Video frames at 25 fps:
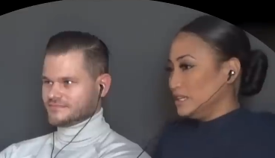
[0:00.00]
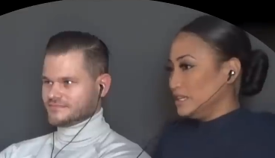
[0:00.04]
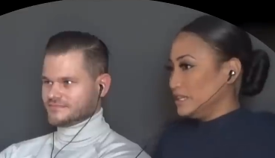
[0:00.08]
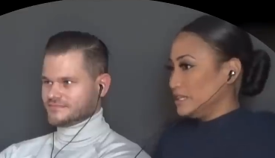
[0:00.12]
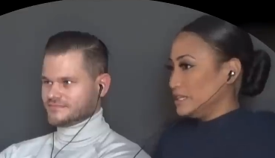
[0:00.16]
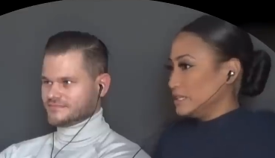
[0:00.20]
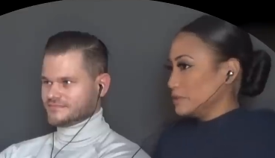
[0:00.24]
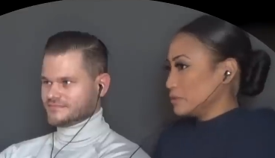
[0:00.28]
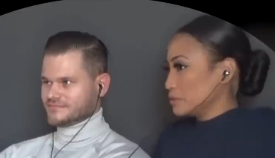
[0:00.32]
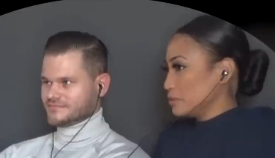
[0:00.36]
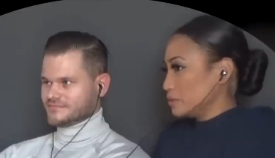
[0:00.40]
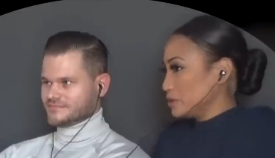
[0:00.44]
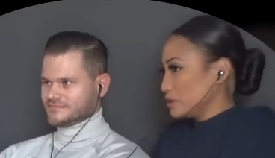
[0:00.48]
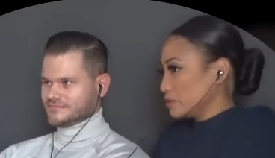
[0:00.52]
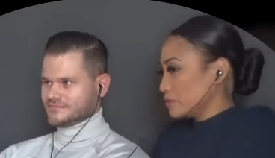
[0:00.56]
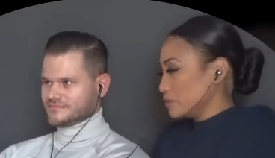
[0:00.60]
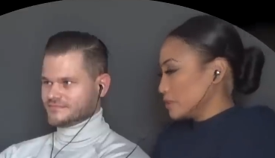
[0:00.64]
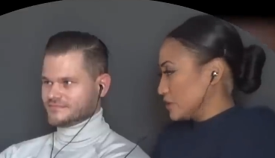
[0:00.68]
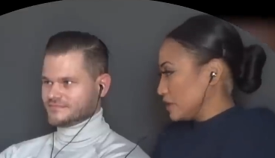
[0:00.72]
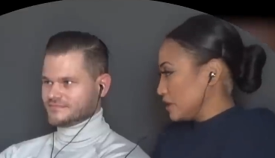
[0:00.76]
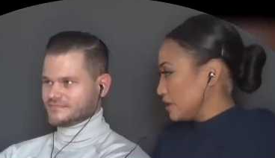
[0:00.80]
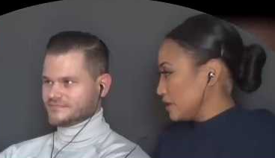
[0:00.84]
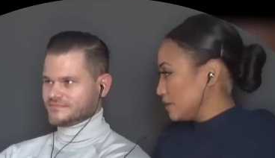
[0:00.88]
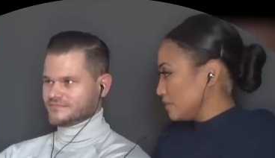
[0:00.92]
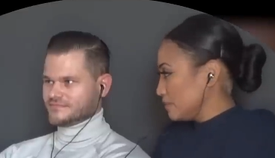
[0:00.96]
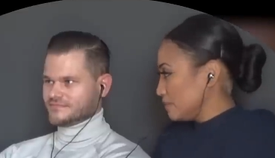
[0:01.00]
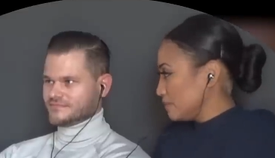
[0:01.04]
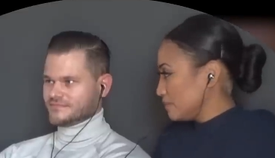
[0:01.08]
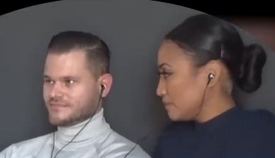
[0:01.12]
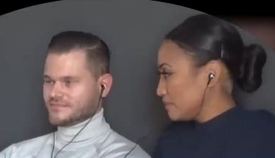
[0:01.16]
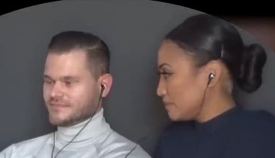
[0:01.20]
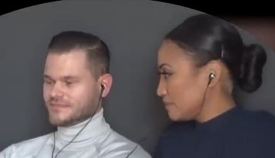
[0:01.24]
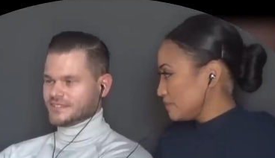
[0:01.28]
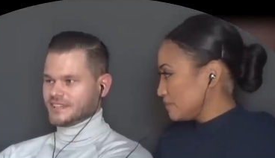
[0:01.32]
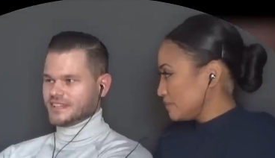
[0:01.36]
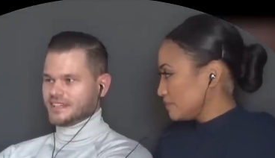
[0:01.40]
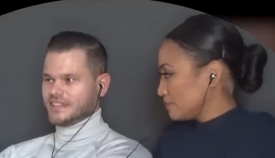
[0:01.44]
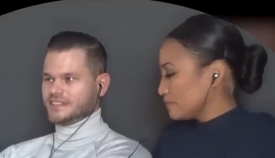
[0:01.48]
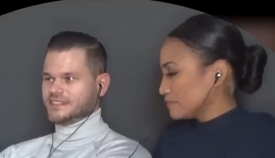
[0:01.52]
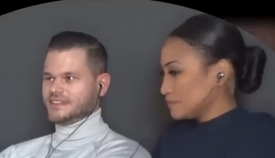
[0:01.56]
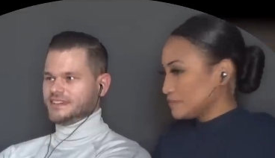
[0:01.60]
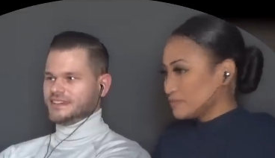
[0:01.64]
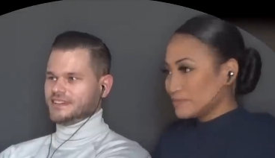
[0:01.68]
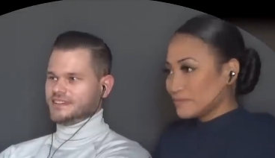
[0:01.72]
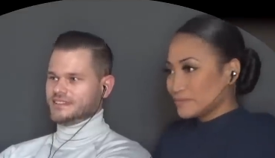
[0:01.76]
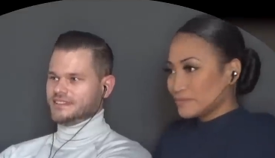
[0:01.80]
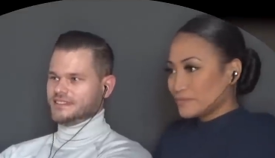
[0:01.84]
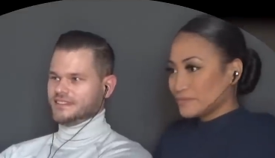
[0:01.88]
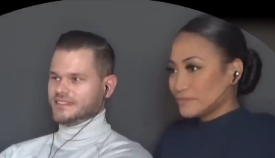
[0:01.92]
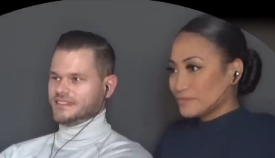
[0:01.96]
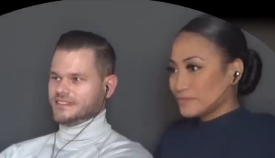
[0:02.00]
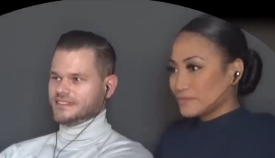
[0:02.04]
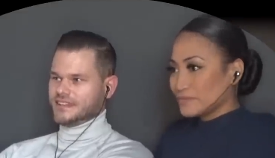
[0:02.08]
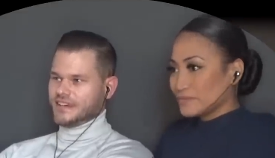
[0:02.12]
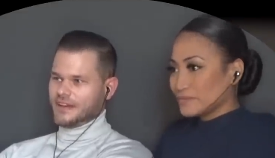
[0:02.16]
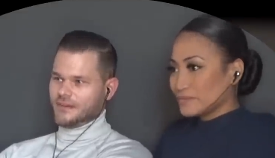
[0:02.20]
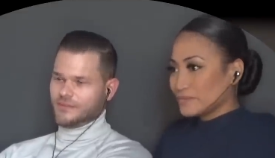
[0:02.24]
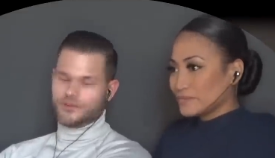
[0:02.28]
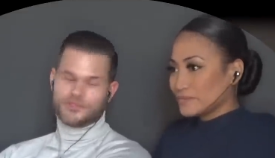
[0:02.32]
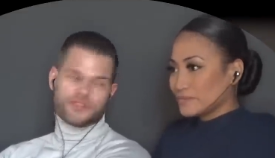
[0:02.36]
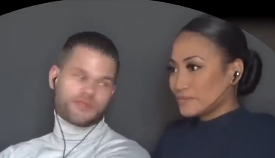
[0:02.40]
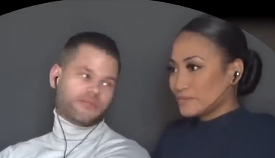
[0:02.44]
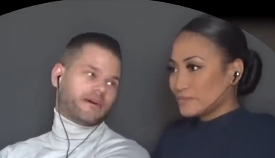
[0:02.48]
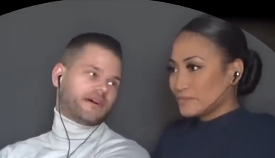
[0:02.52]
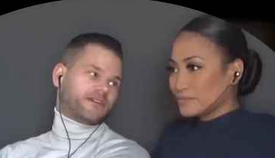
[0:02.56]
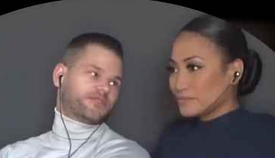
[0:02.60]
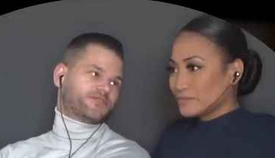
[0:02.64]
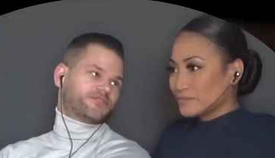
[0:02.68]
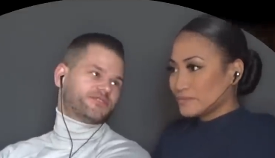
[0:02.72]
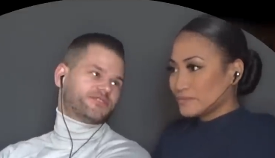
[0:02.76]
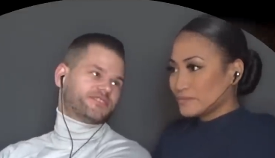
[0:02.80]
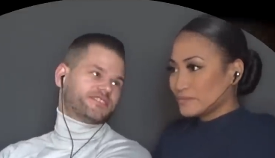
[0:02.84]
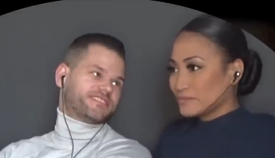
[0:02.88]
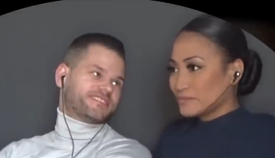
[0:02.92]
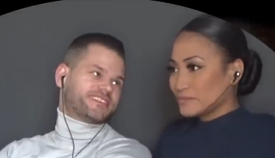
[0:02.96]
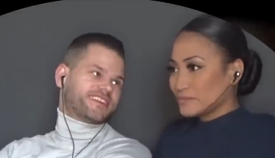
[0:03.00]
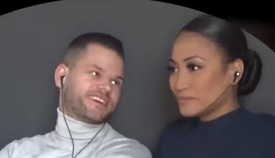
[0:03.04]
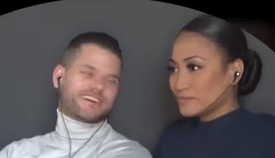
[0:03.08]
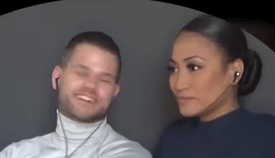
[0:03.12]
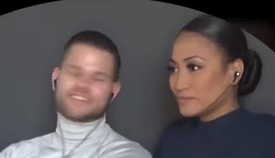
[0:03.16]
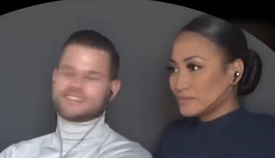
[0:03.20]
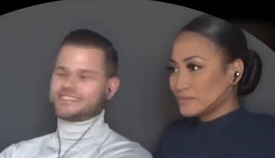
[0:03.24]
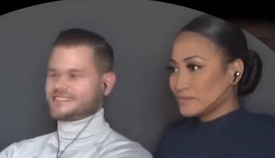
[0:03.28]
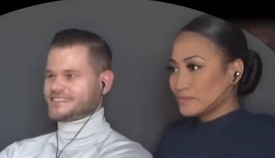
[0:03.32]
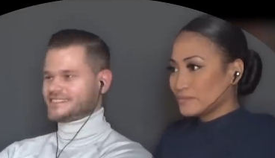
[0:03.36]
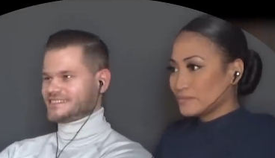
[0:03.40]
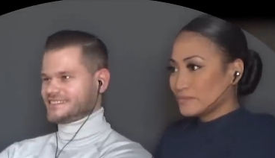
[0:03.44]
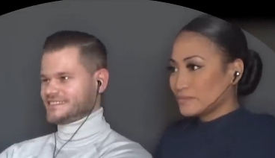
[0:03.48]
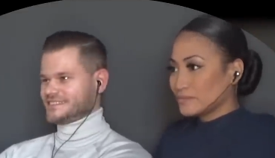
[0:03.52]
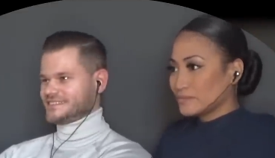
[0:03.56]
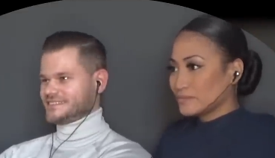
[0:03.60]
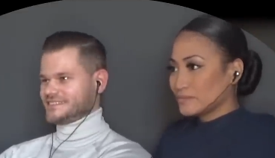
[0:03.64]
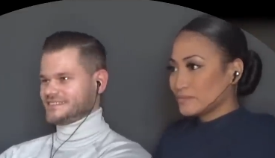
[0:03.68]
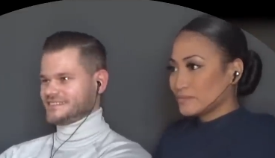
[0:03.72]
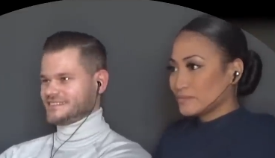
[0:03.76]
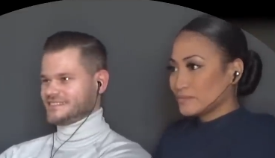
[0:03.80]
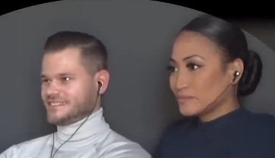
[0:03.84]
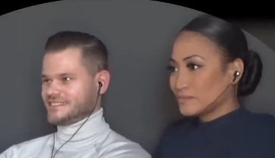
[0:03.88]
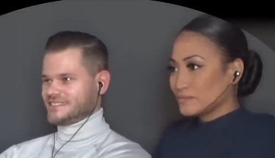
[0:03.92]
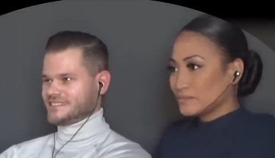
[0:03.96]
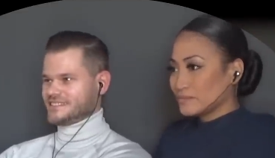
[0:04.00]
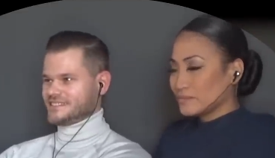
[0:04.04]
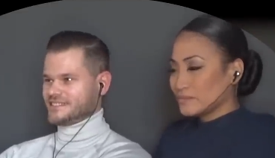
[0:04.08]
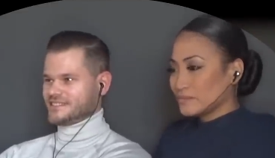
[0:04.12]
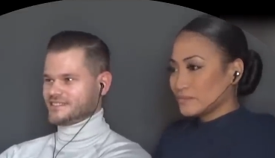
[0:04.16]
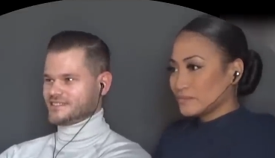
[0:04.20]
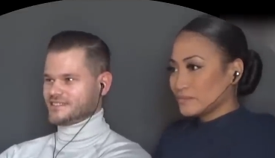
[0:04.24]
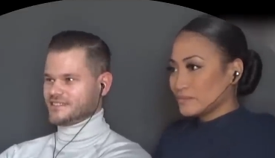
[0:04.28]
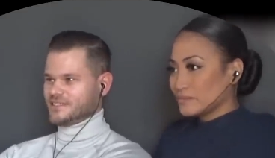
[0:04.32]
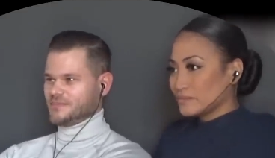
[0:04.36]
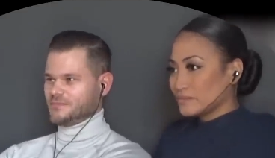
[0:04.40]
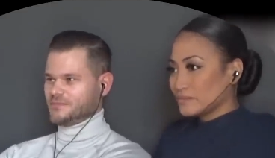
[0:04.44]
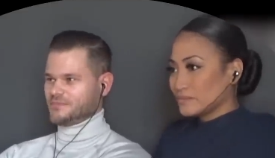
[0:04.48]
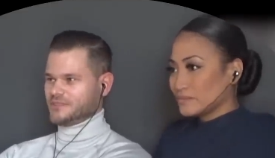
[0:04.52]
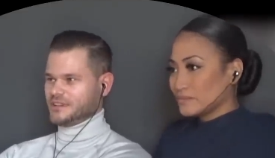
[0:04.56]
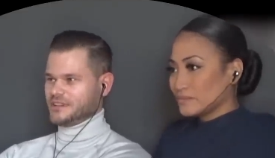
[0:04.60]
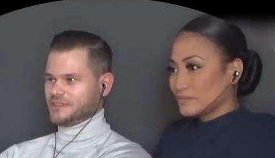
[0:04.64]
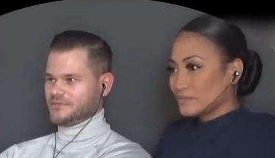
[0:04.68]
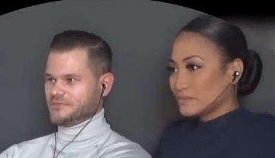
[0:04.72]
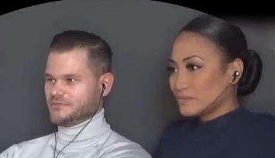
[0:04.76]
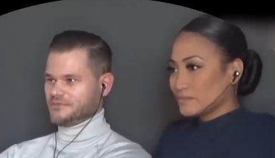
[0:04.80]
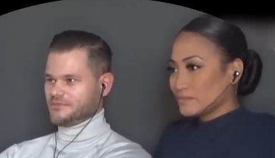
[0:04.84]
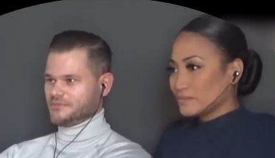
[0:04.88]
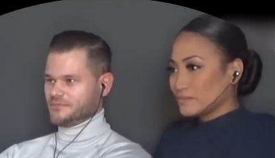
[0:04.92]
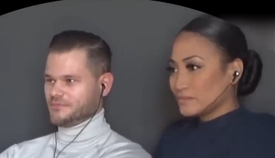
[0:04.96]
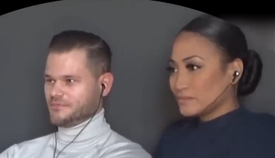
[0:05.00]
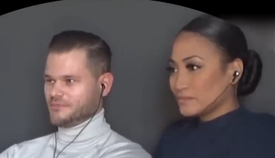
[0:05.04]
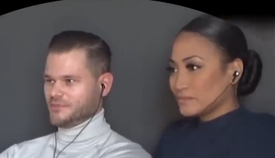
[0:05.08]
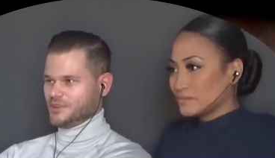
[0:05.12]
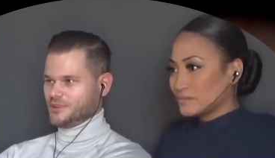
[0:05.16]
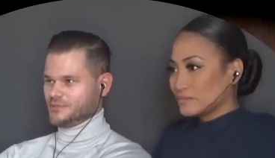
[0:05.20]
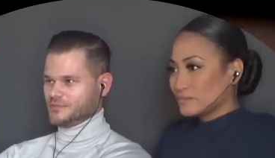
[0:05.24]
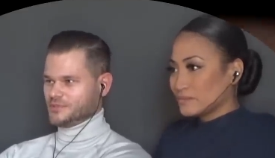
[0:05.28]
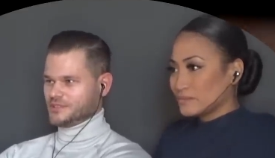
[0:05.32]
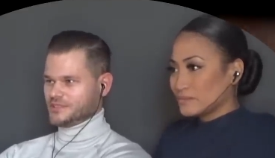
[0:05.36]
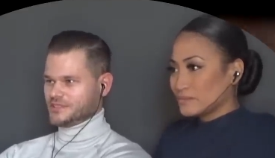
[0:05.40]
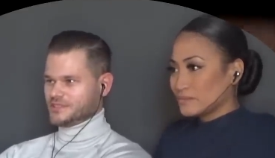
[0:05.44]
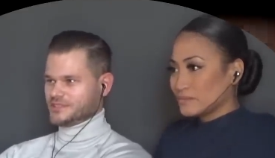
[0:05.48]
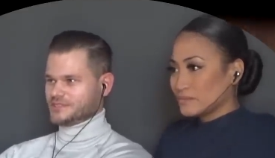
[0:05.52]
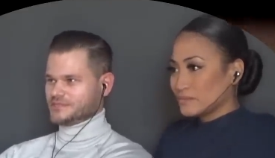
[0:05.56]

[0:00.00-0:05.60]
Speaker 1: It
Speaker 2: didn't work with him.
Speaker 1: It did. It, that was about thirty seconds. It's just a brief moment.